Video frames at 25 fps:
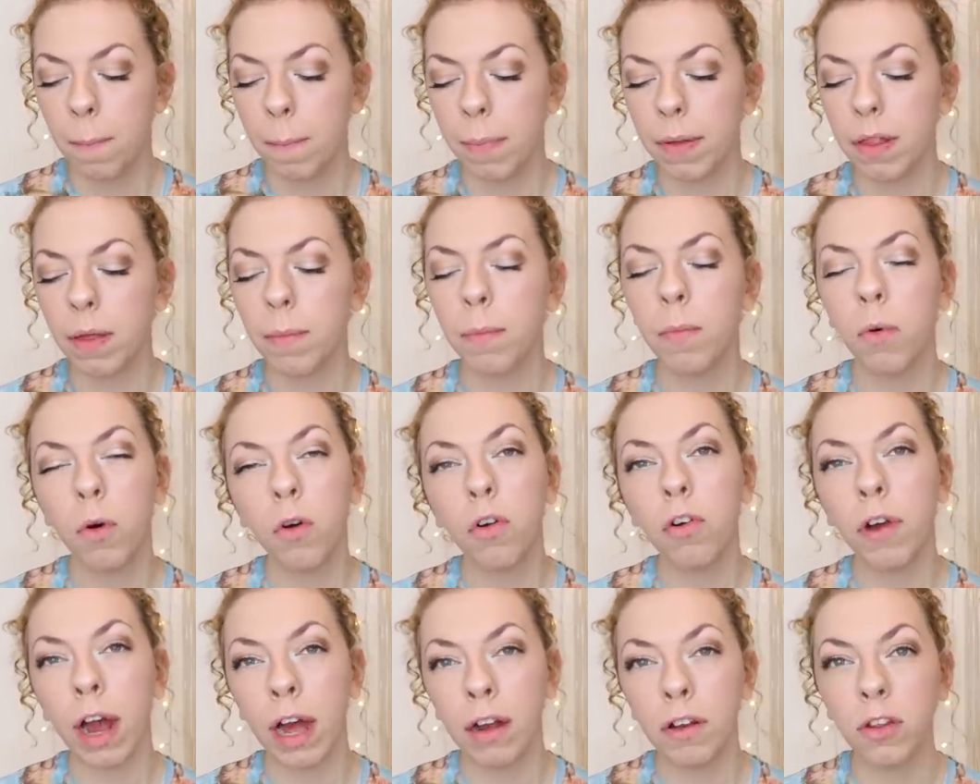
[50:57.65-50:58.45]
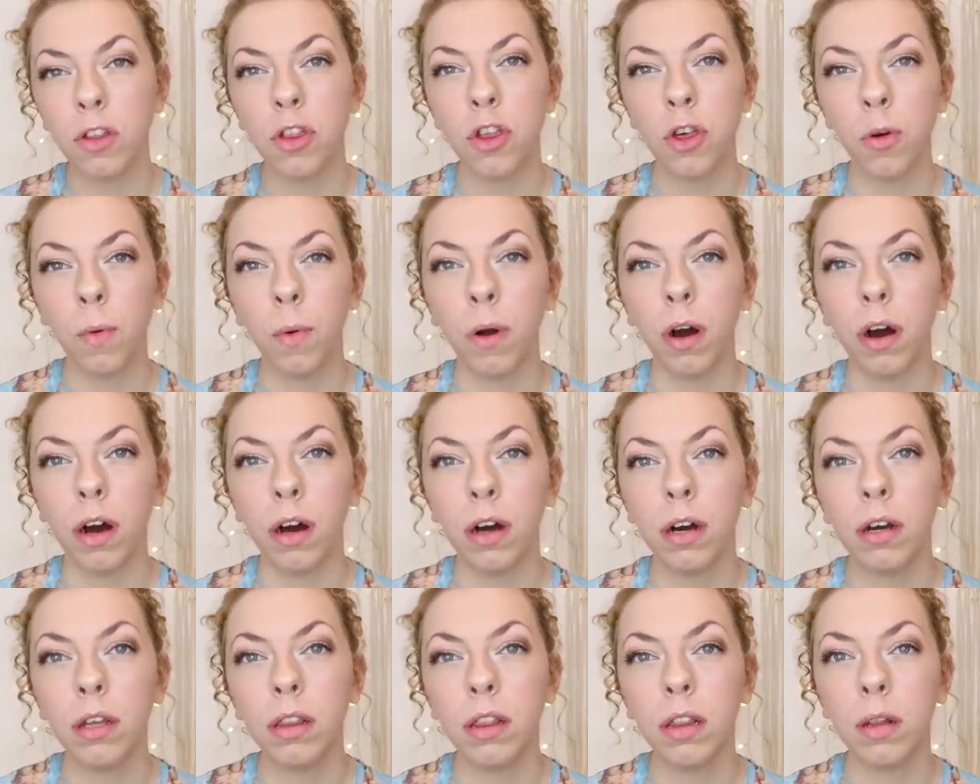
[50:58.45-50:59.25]
But the more grounded you
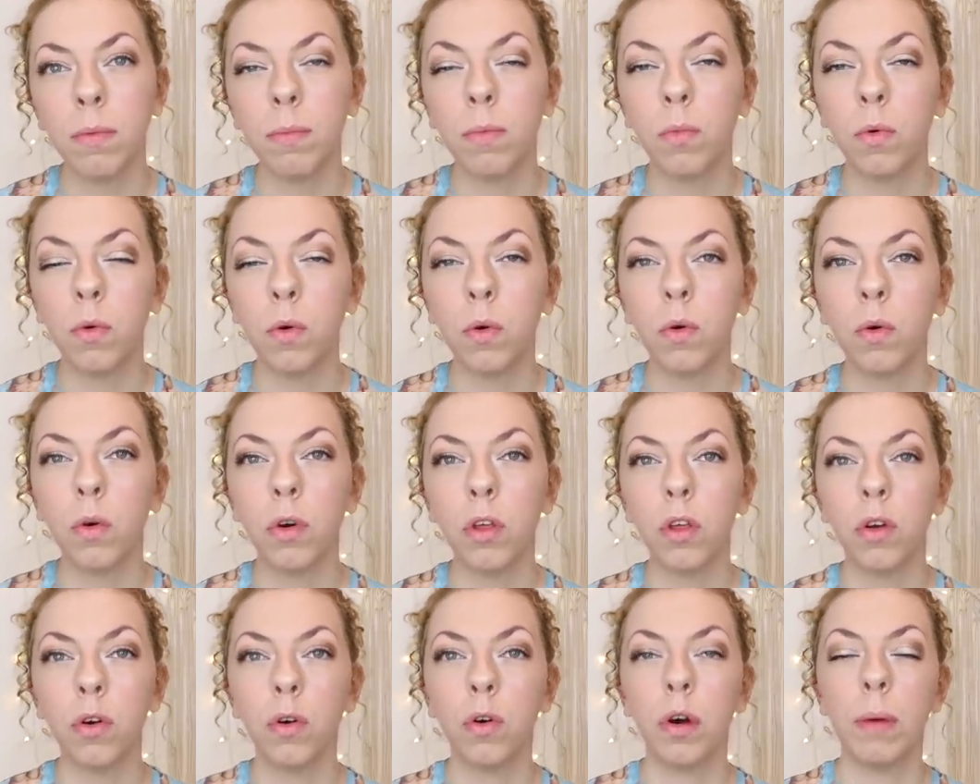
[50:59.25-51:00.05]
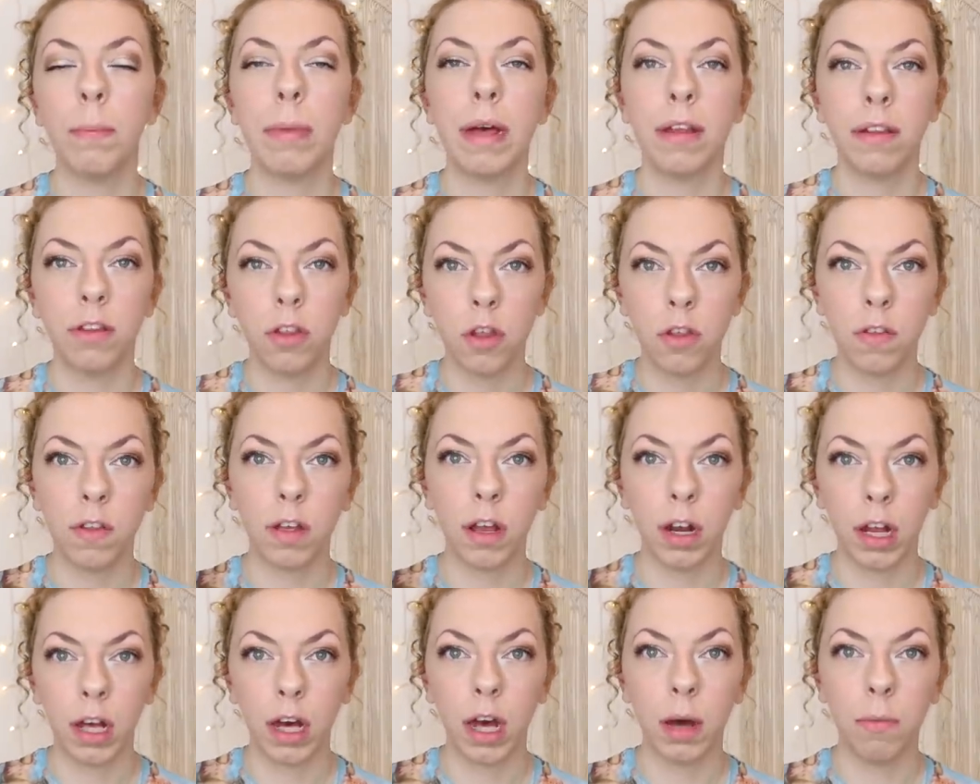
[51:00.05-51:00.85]
are, the more your messages are
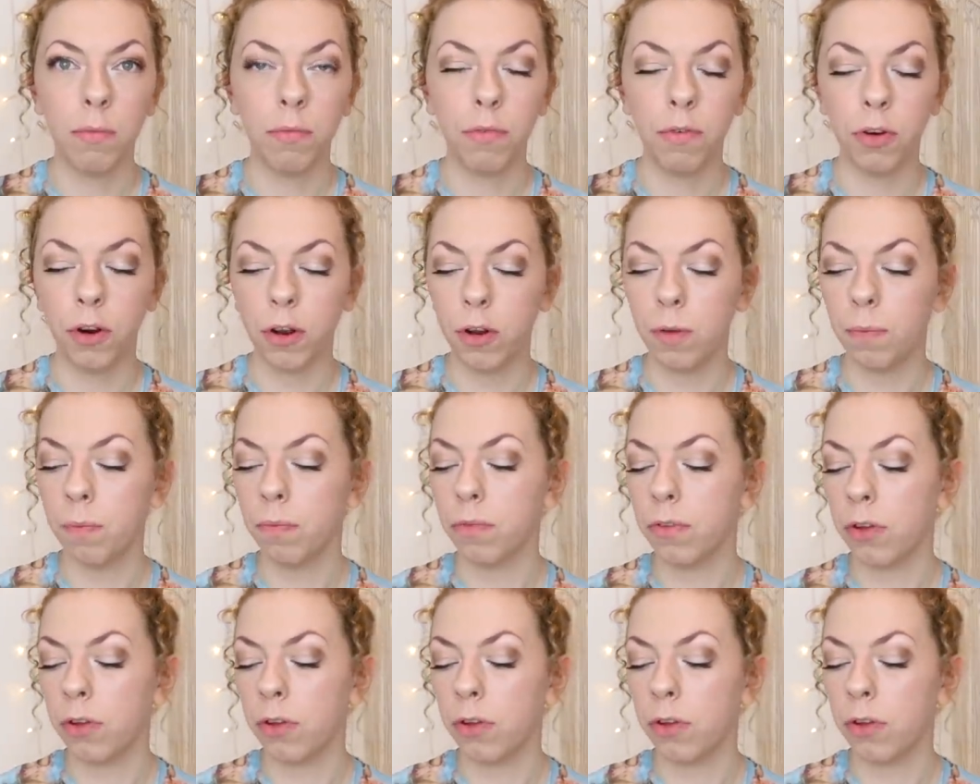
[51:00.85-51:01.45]
going to come through.